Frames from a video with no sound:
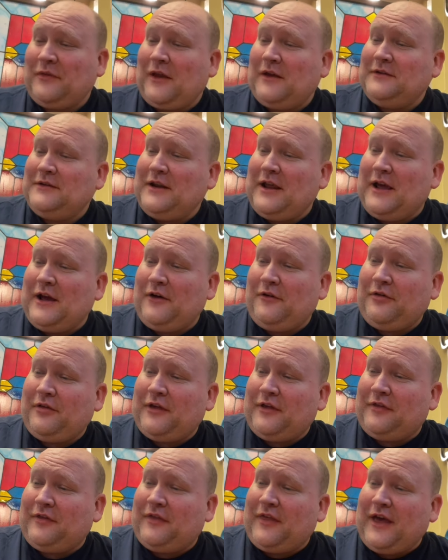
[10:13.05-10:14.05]
Now
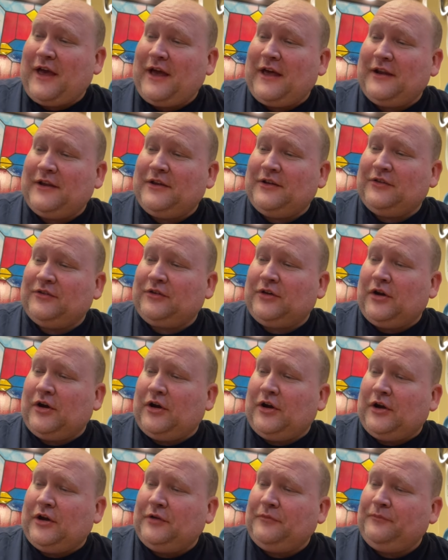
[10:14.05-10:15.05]
that that is
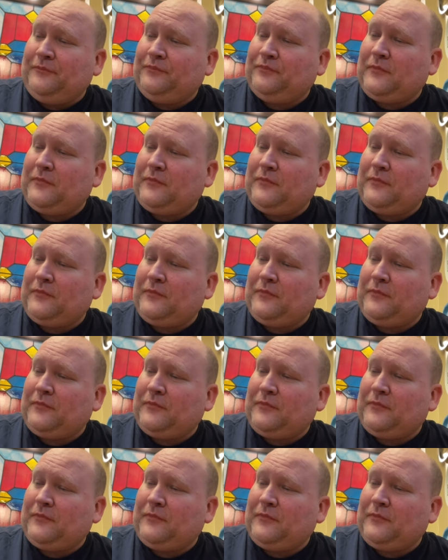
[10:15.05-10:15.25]
gone,